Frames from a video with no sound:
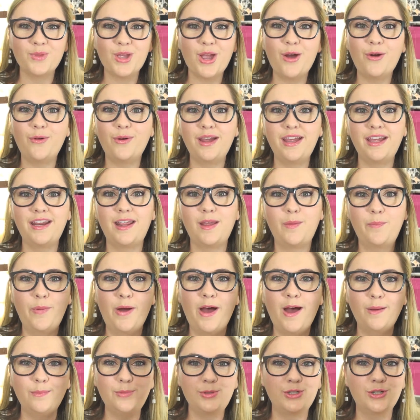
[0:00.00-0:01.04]

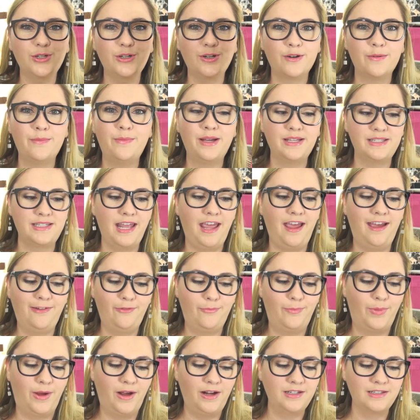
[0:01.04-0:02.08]
PopSugar
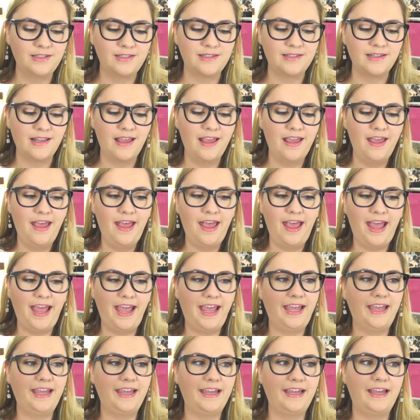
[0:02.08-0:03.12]
must-have box,
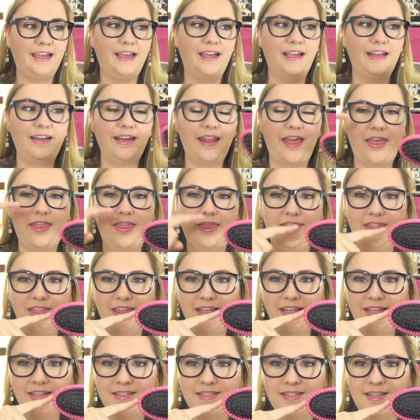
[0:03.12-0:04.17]
and
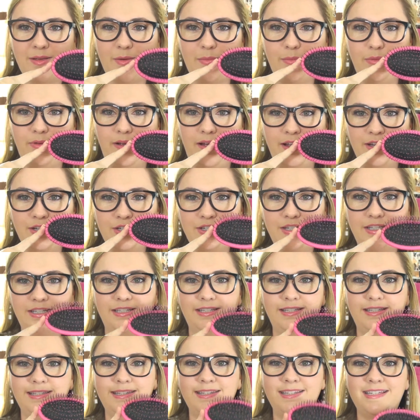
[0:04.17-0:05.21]
this brush
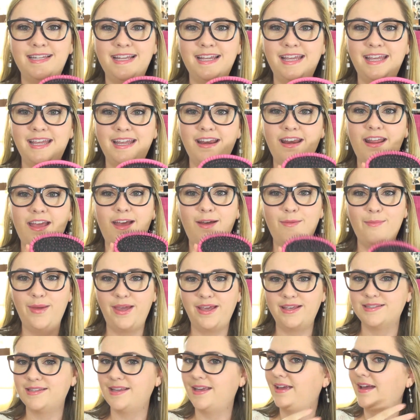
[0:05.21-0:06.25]
is stinking
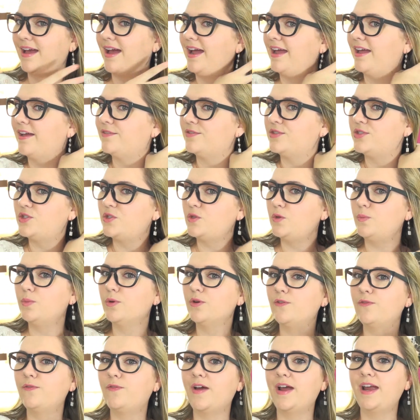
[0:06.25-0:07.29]
amazing. I have
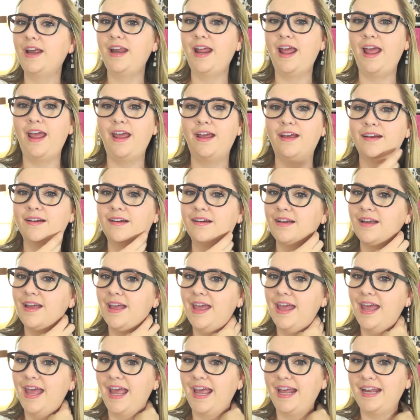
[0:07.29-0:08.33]
super fine hair
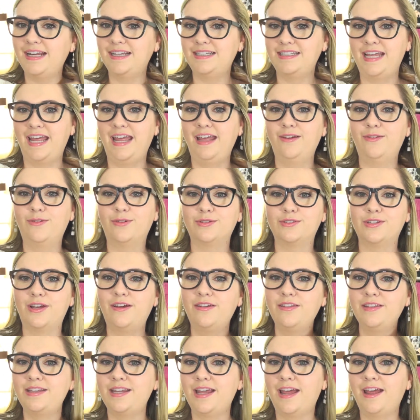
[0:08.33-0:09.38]
and it tangles
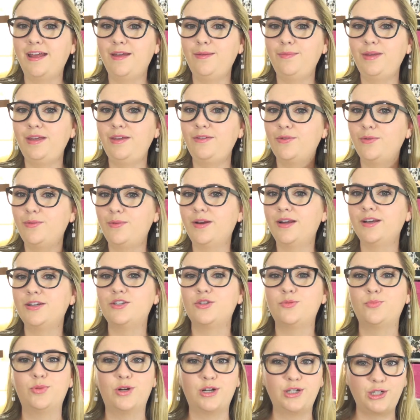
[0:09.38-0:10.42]
all the time, even when I
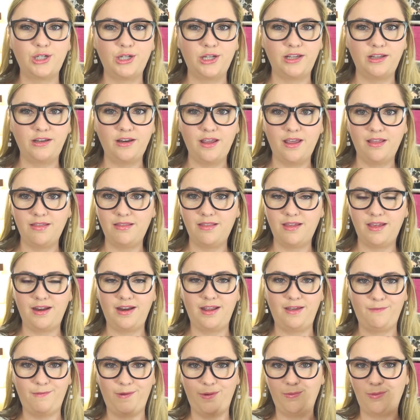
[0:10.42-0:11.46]
just brush it, and then
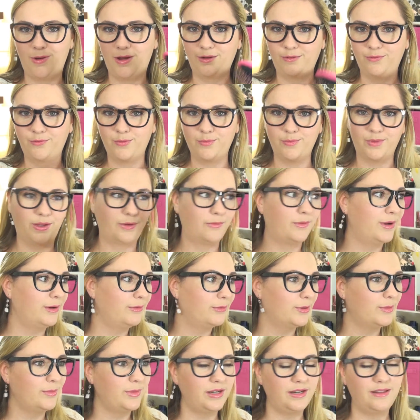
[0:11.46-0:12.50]
if I walk from like one
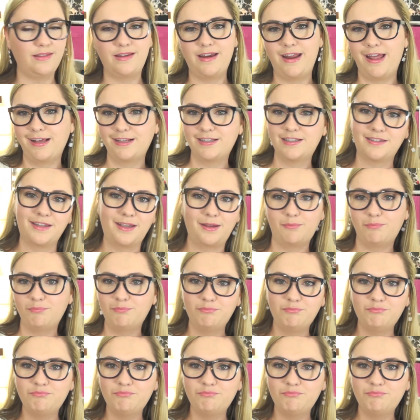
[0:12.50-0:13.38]
room into the next, like